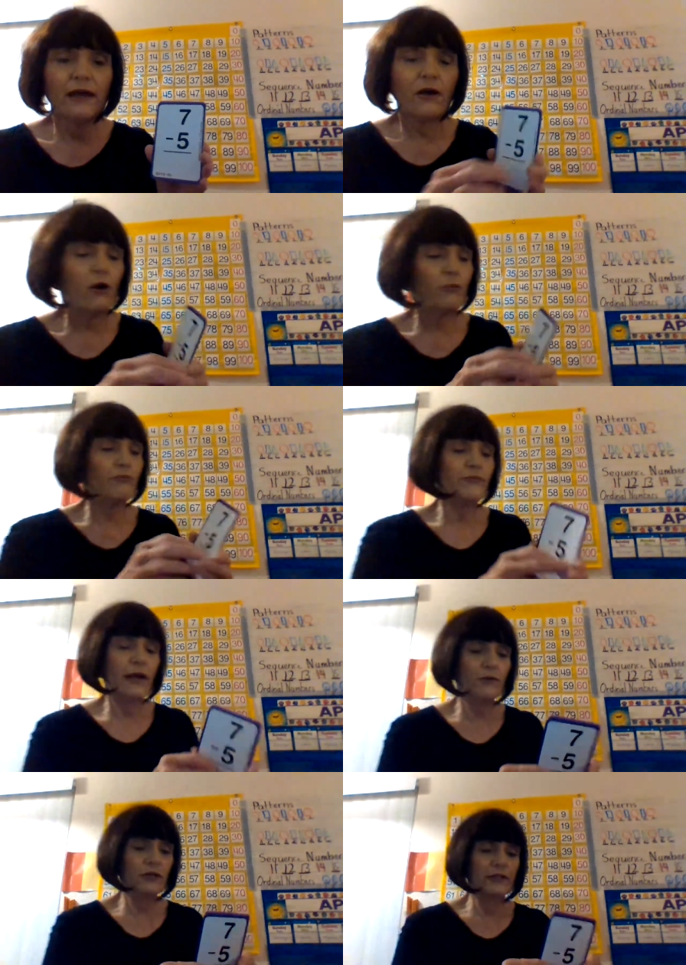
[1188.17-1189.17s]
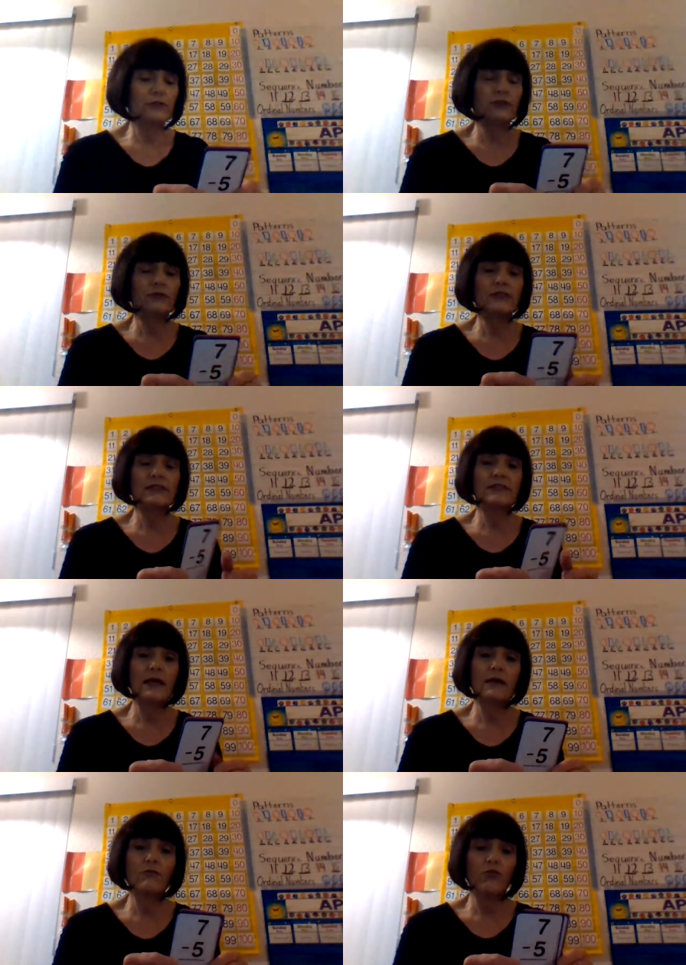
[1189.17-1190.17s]
Oh, now we're going to do
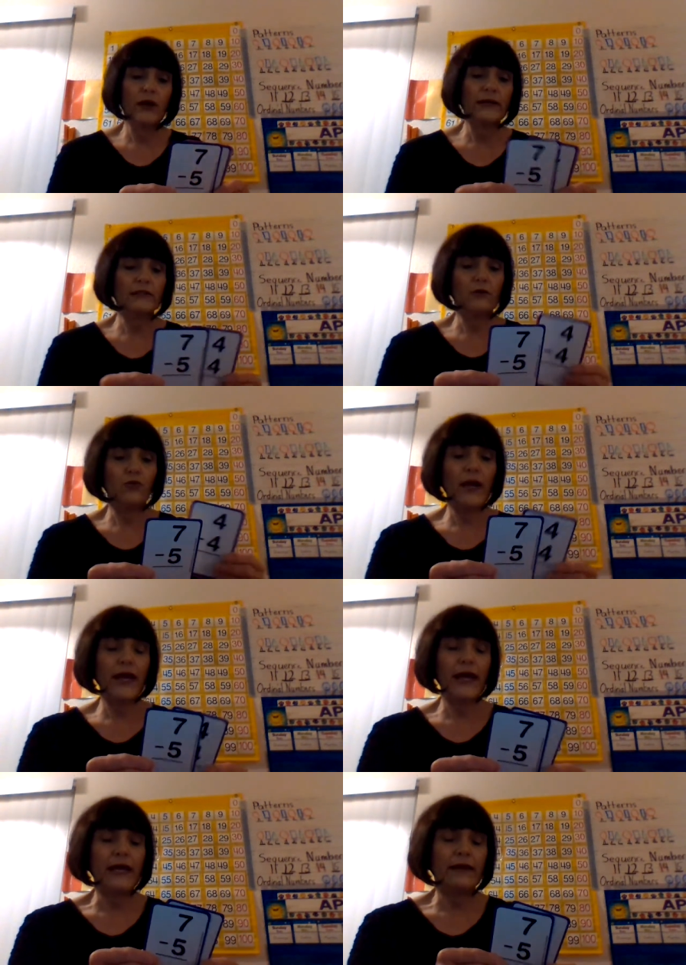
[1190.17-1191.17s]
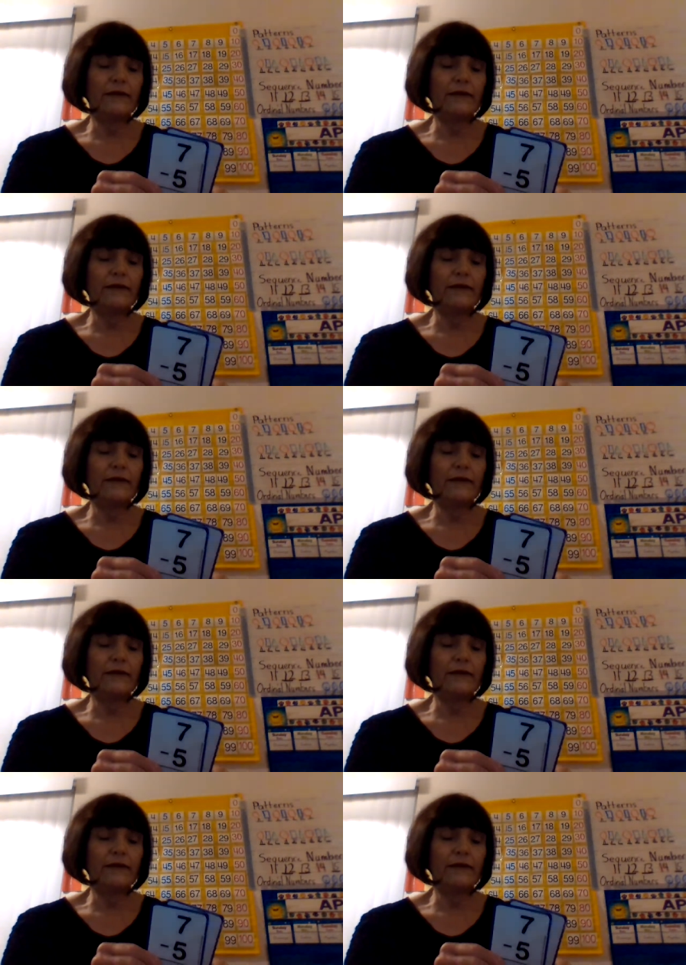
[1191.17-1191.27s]
some went away.